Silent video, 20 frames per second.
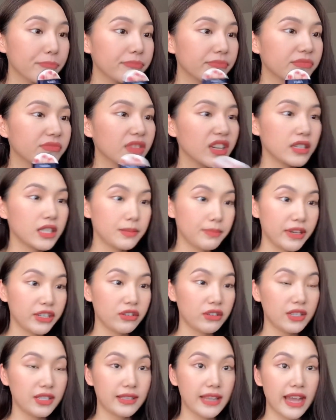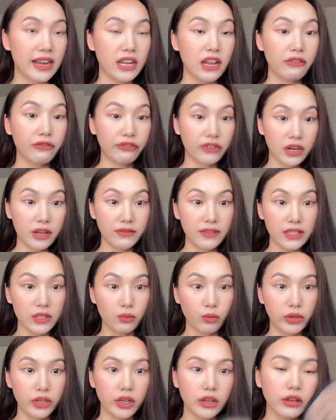Especially standing in front of this
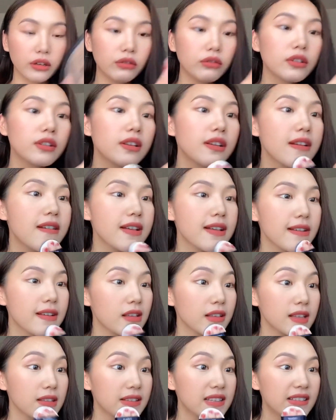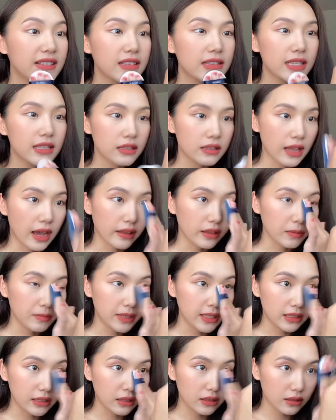window. It's not the
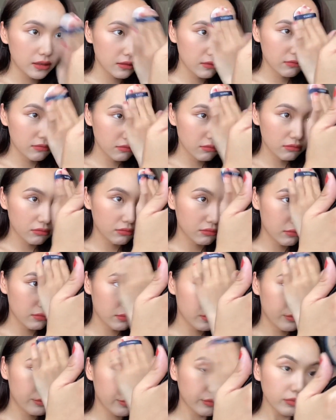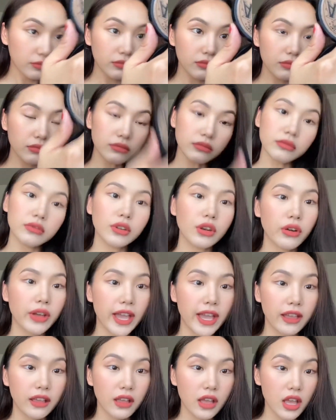business. Okay,
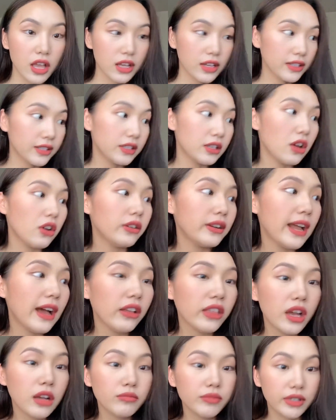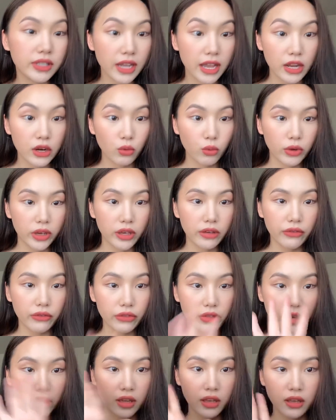so now that I'm done with
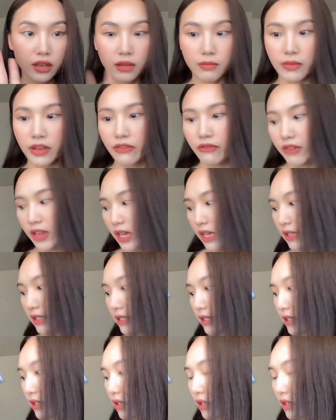my face,